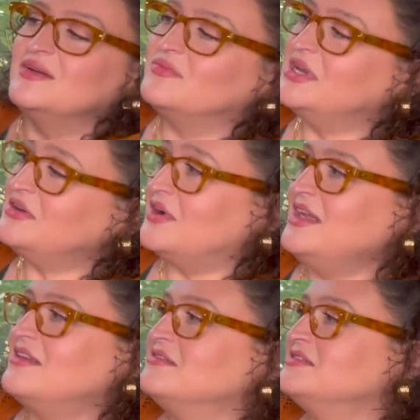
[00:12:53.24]
But
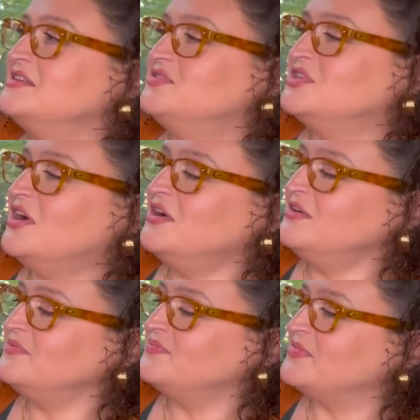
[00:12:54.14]
great long sleeve
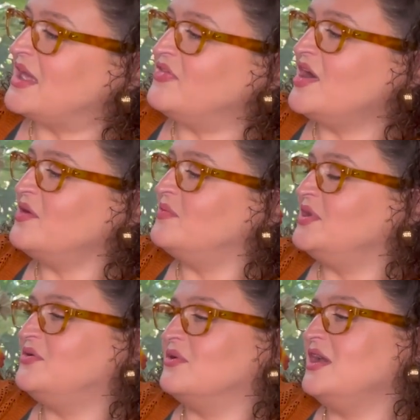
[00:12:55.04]
shirt. I thought it would
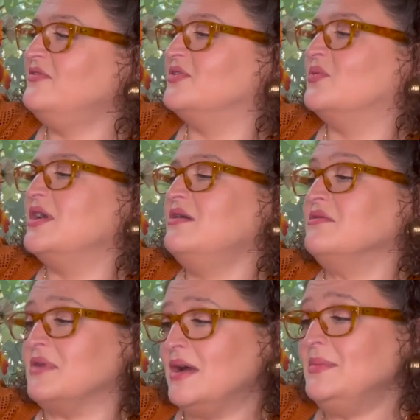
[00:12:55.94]
be great for wearing
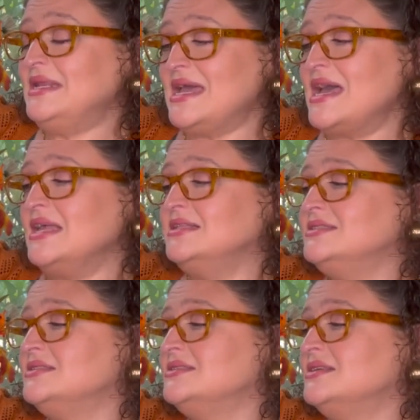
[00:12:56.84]
around my
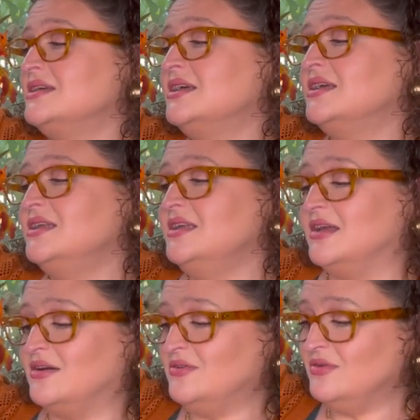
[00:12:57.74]
dad's, you
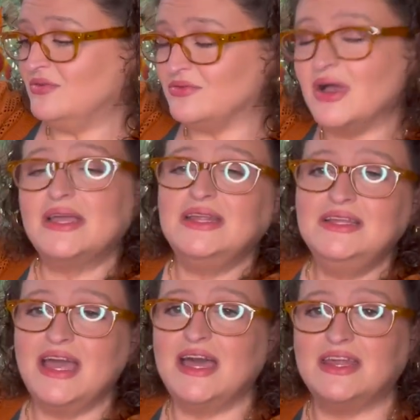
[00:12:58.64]
know, rugged
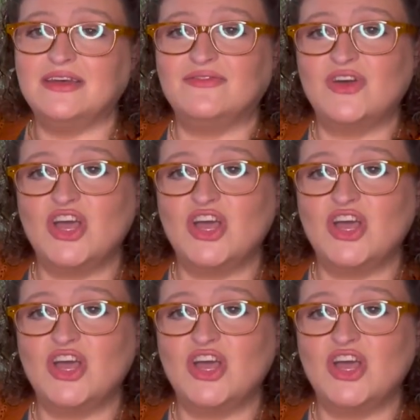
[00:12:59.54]
kind of.